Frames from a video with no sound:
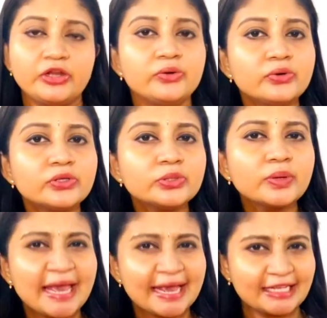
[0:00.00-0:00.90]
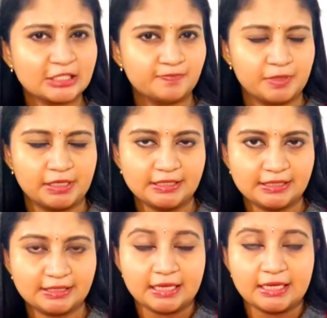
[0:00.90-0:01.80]
in order to
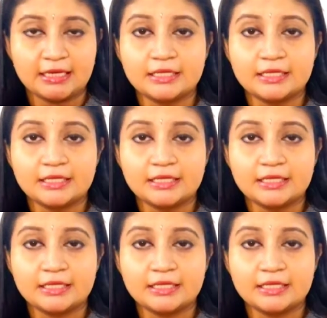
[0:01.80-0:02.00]
express